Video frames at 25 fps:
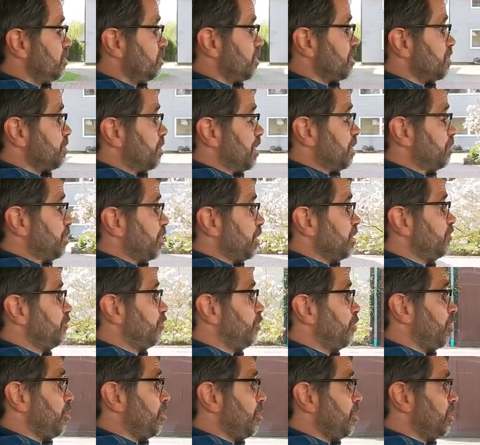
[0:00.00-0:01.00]
With the
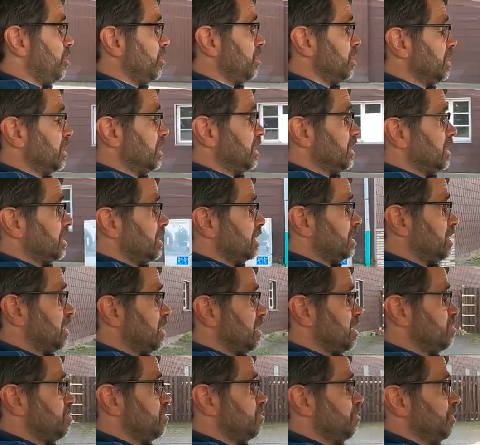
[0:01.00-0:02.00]
1.4,
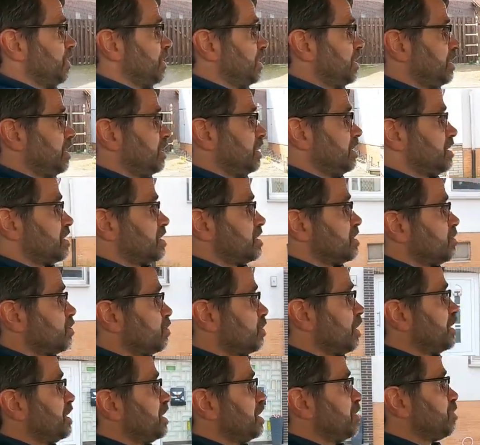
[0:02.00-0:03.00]
um, it's
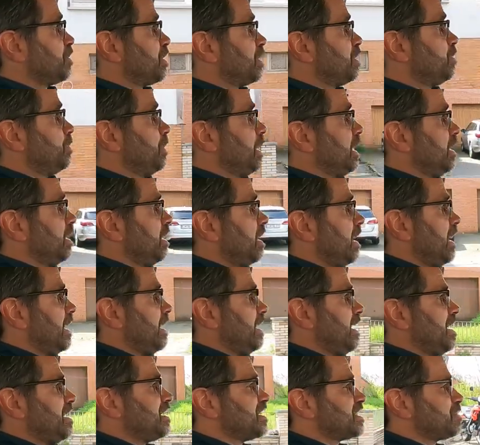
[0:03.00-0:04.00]
running pretty well.
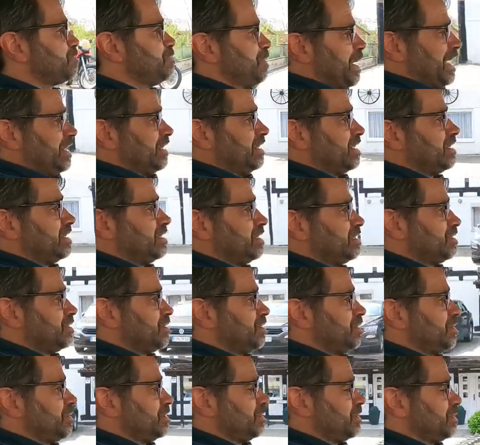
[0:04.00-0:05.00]
I expected it
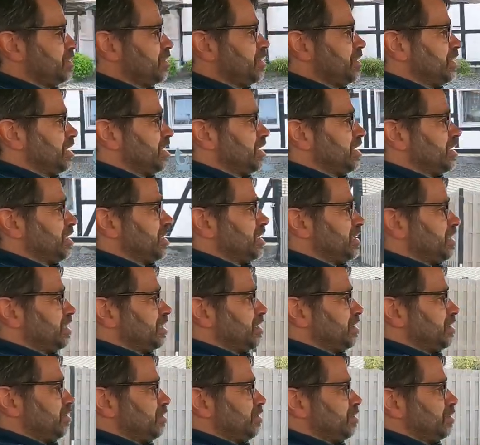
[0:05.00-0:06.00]
to
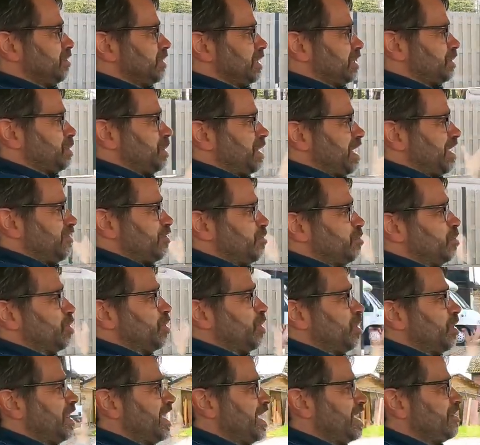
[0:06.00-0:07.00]
well to have a
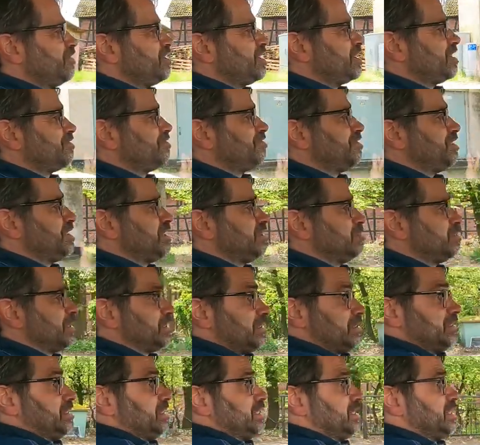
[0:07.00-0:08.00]
more heavier feel,
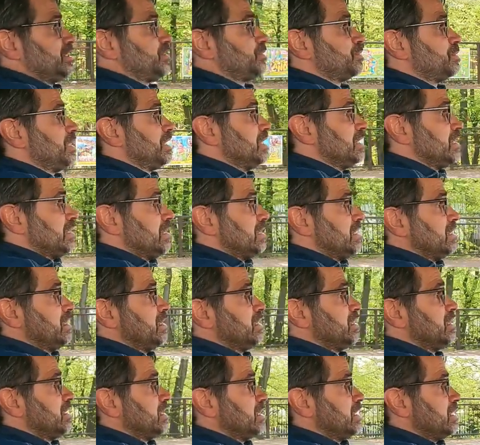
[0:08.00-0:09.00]
but it
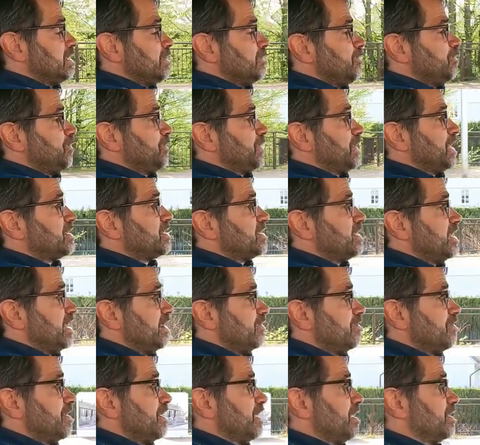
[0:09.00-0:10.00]
really doesn't
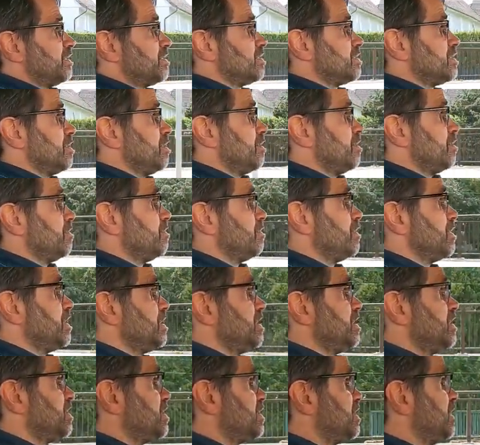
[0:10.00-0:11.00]
have that. So
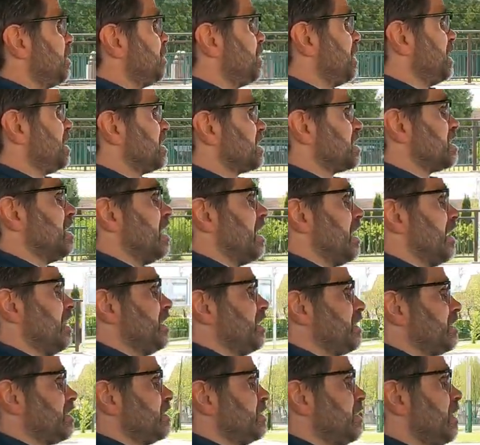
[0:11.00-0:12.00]
steering's
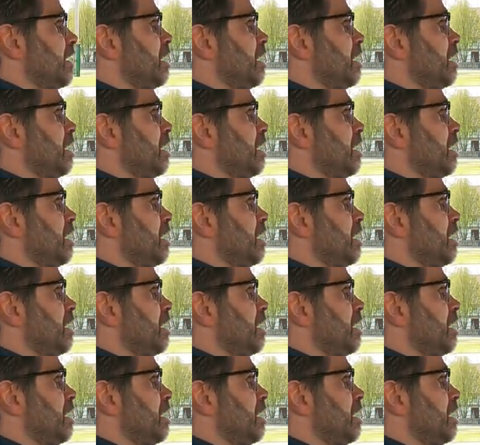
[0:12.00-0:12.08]
light.